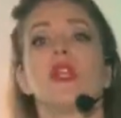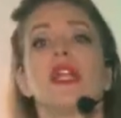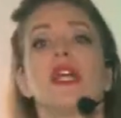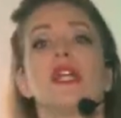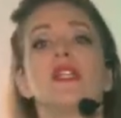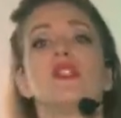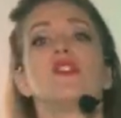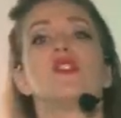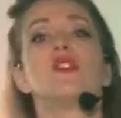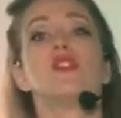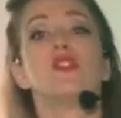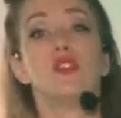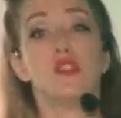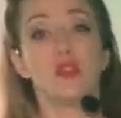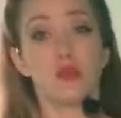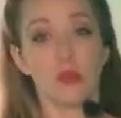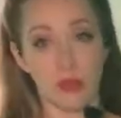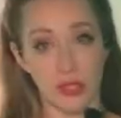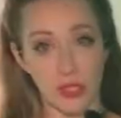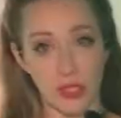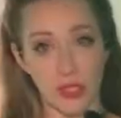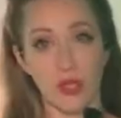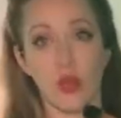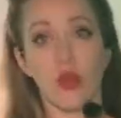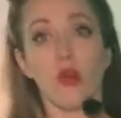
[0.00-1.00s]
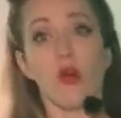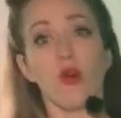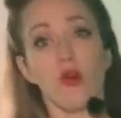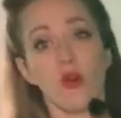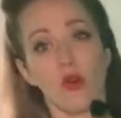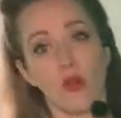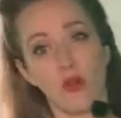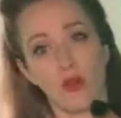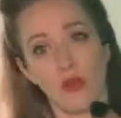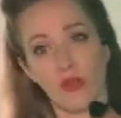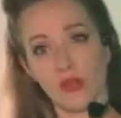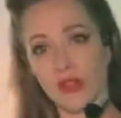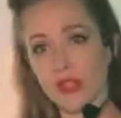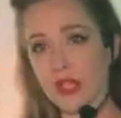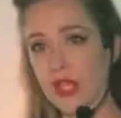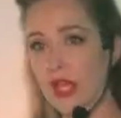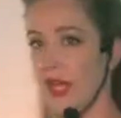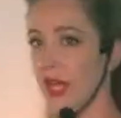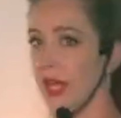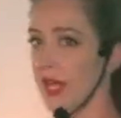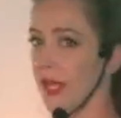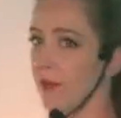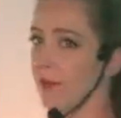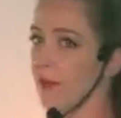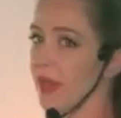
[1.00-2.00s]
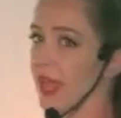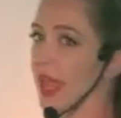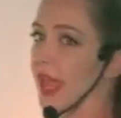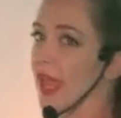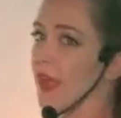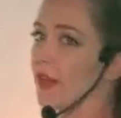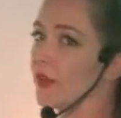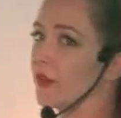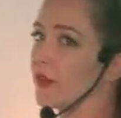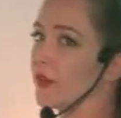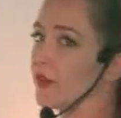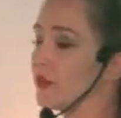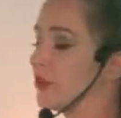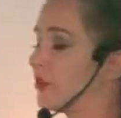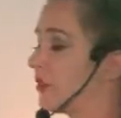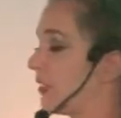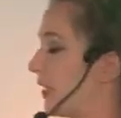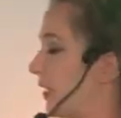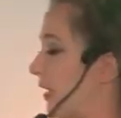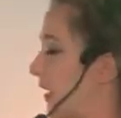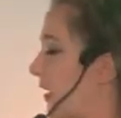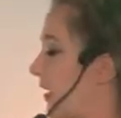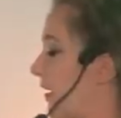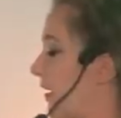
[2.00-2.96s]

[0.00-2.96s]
let's do it all the time. Energy,